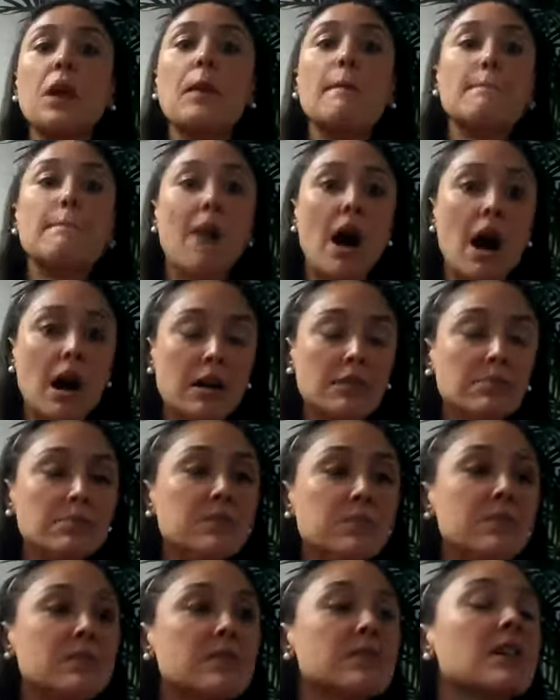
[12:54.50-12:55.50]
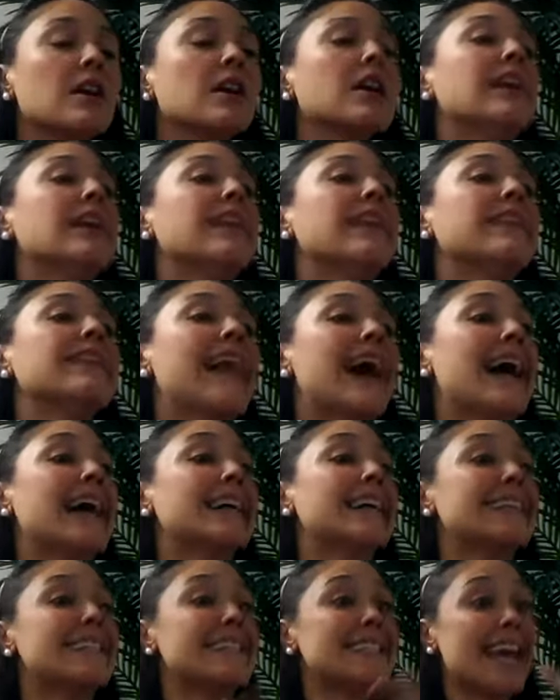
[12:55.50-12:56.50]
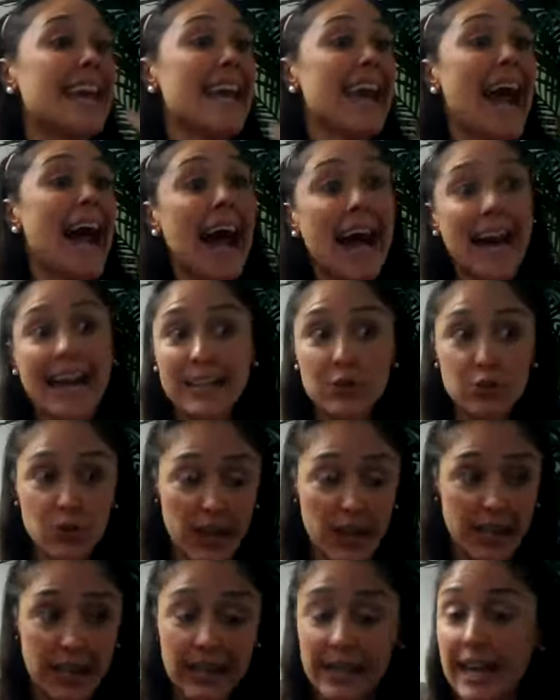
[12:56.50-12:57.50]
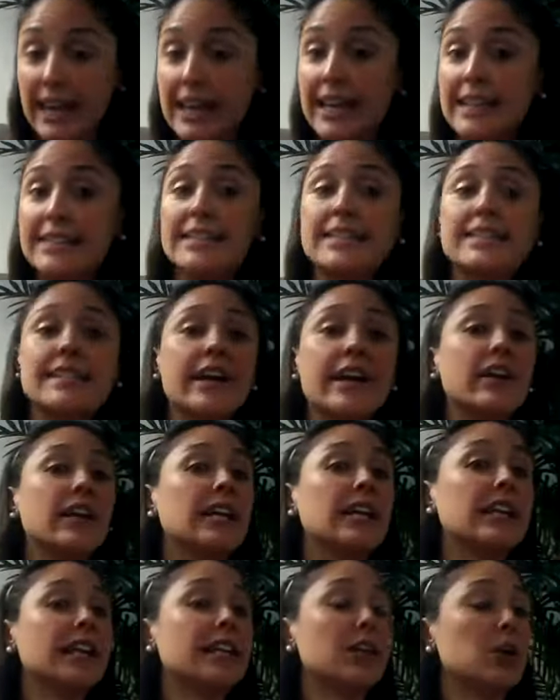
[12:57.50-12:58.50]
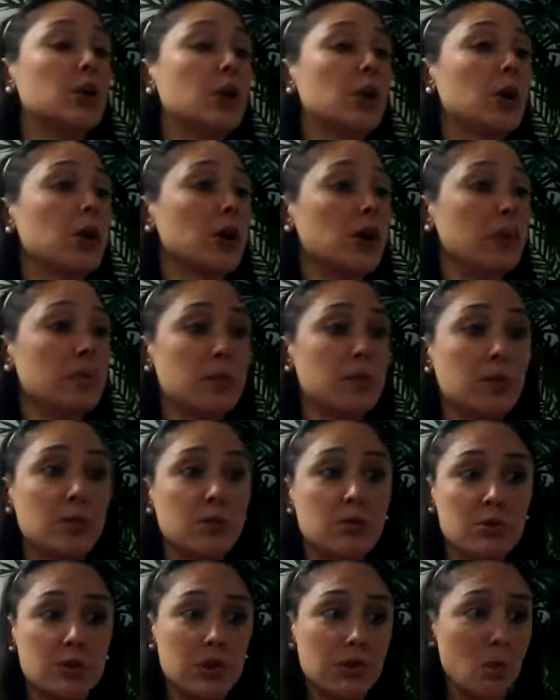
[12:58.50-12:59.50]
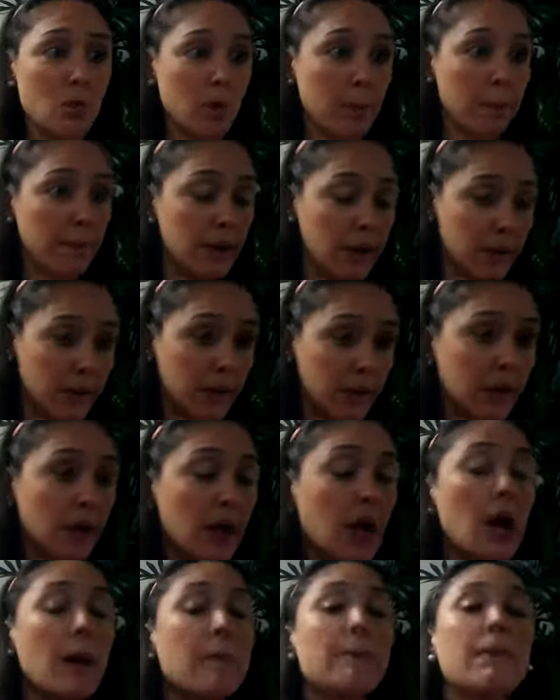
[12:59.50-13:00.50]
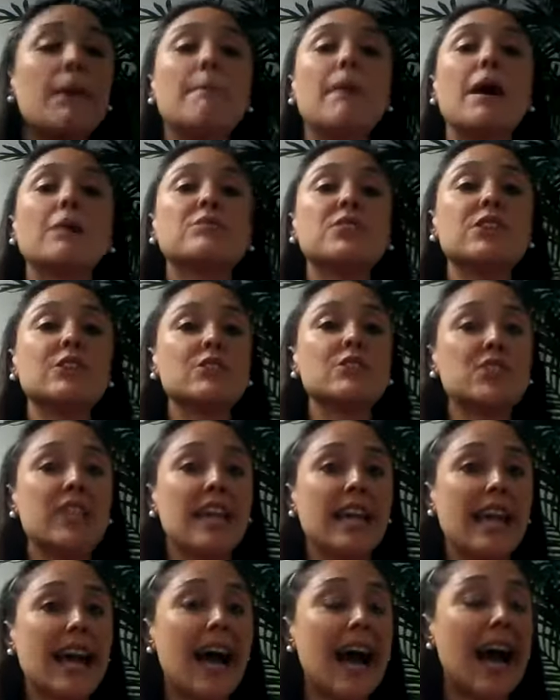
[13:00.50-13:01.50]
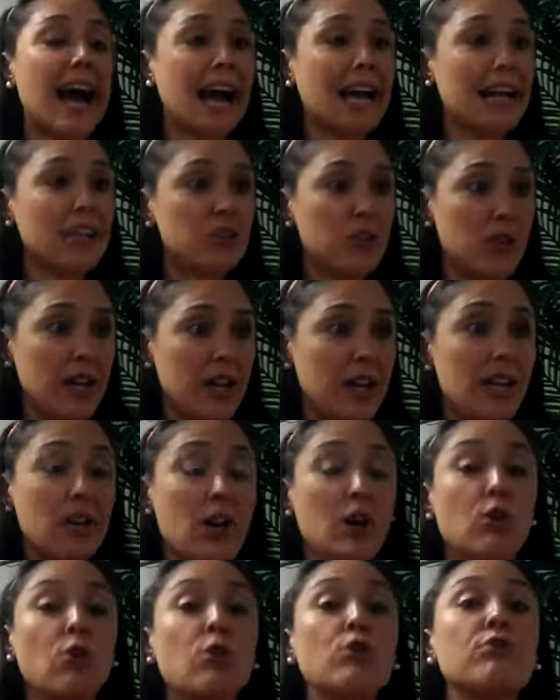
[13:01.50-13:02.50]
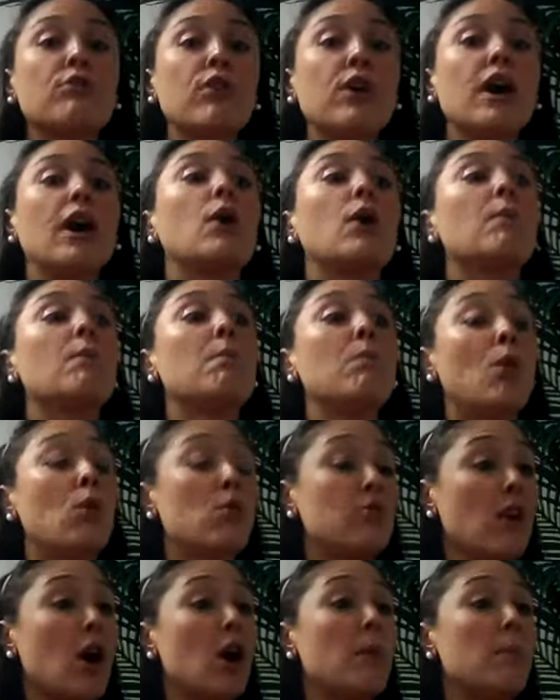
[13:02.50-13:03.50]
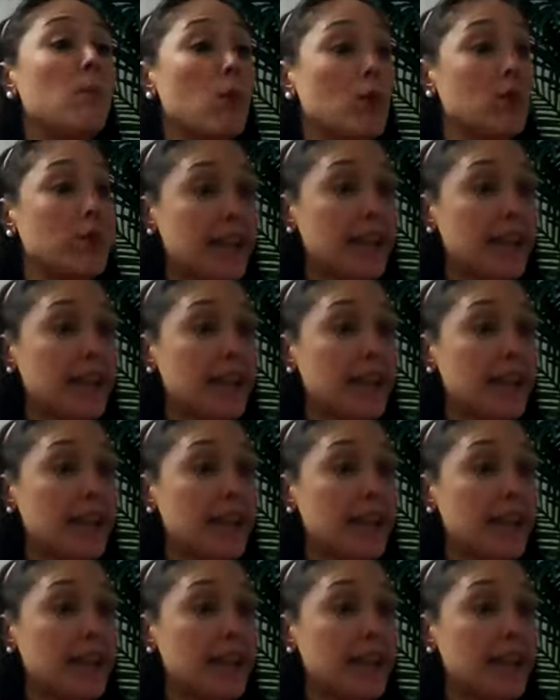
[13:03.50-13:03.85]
moms that stay hydrated, not necessarily that they're going to be producing more milk, but moms that are staying hydrated are overall more